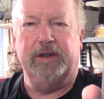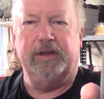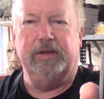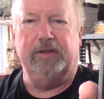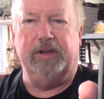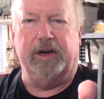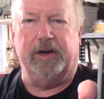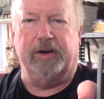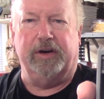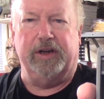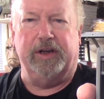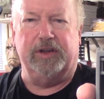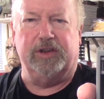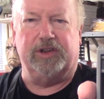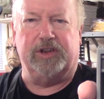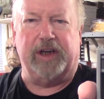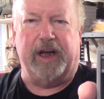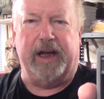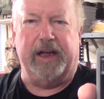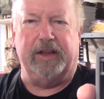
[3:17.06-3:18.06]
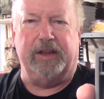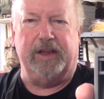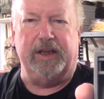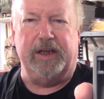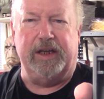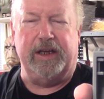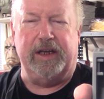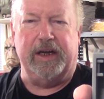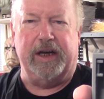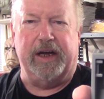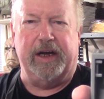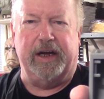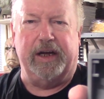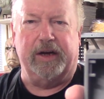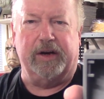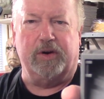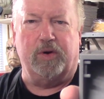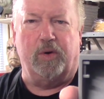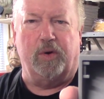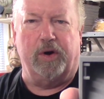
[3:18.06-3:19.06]
that are inside
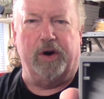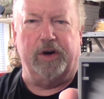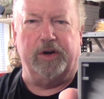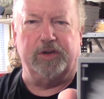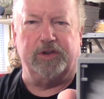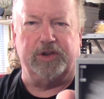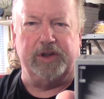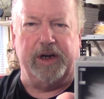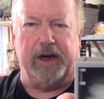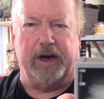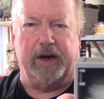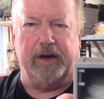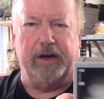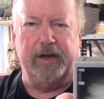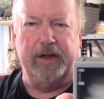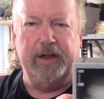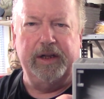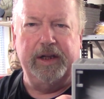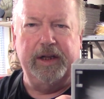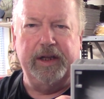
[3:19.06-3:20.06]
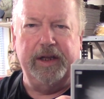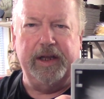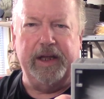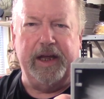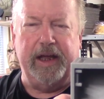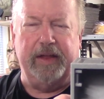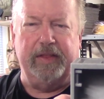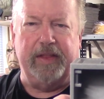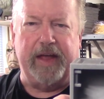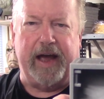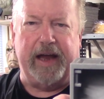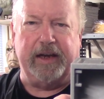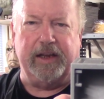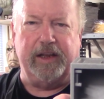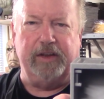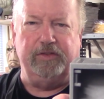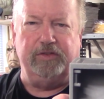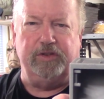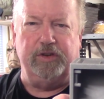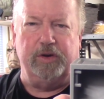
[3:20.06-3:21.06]
the corners there, and that
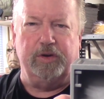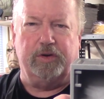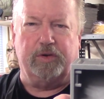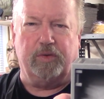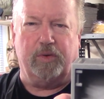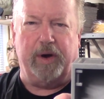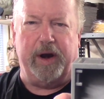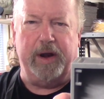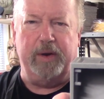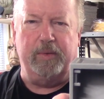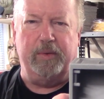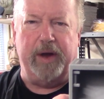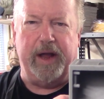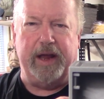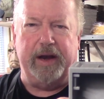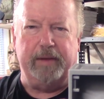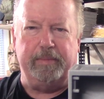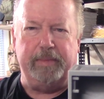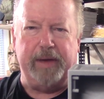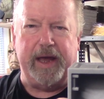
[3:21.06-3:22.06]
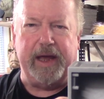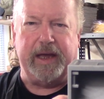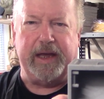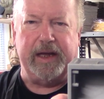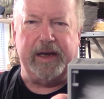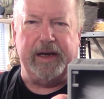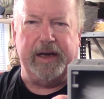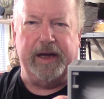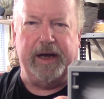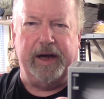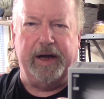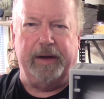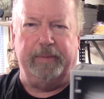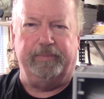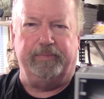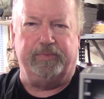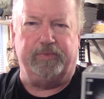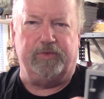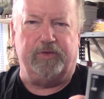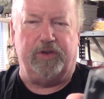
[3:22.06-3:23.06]
gives you a great way to make it
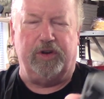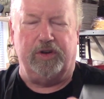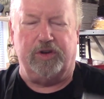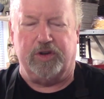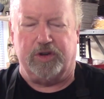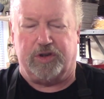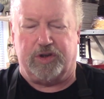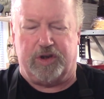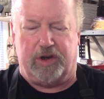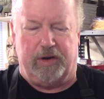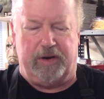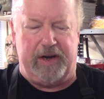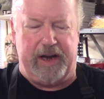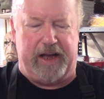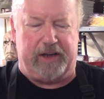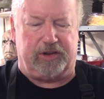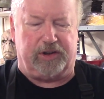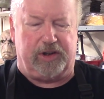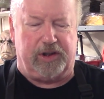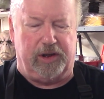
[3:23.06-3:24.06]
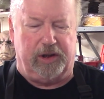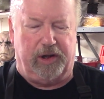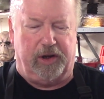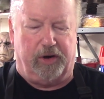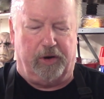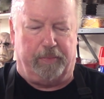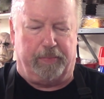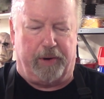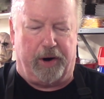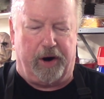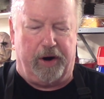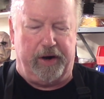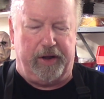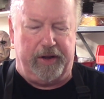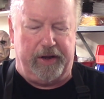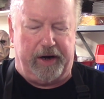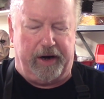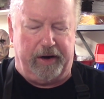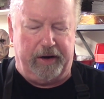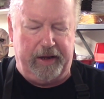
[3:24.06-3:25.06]
to nest the little part in
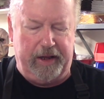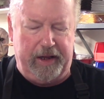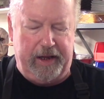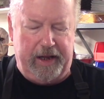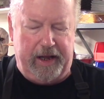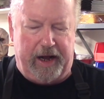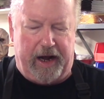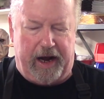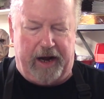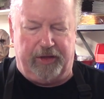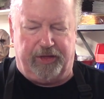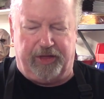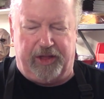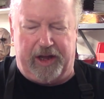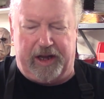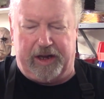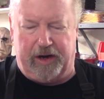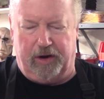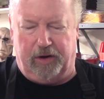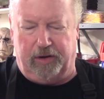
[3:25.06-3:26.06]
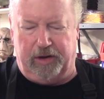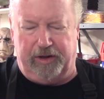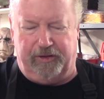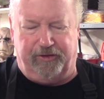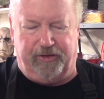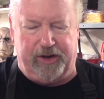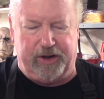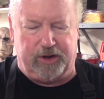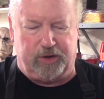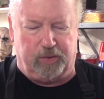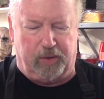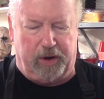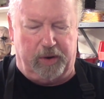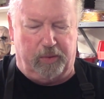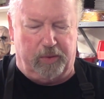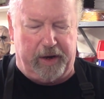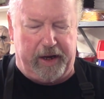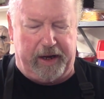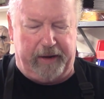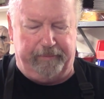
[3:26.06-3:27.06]
there. I think it only fits one
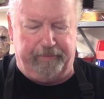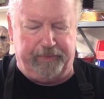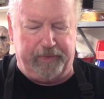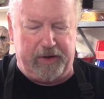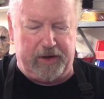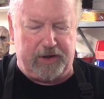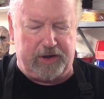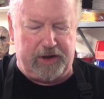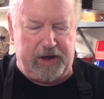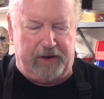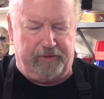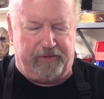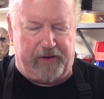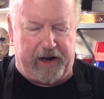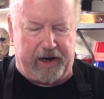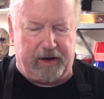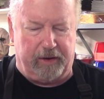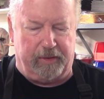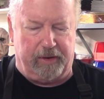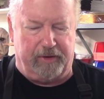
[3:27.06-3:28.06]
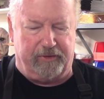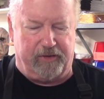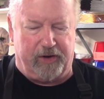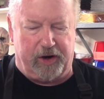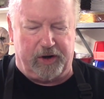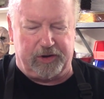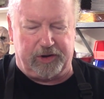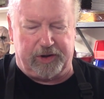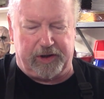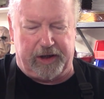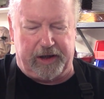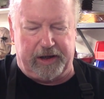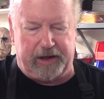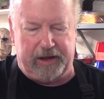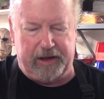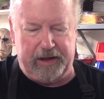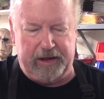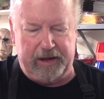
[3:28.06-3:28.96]
way. Let's see if I can reverse it